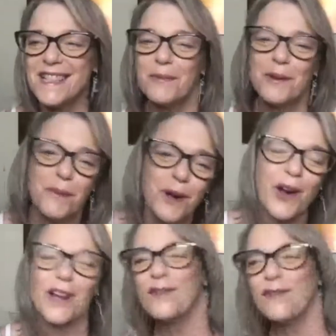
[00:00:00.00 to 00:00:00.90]
Some were more
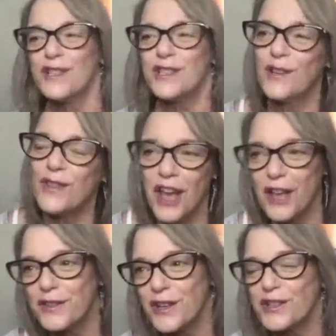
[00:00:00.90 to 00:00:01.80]
controversial than
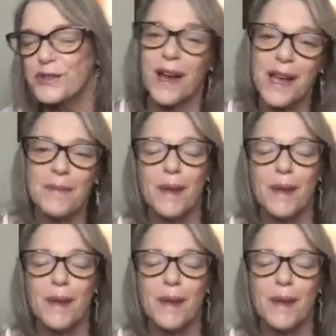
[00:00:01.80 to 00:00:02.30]
others, right?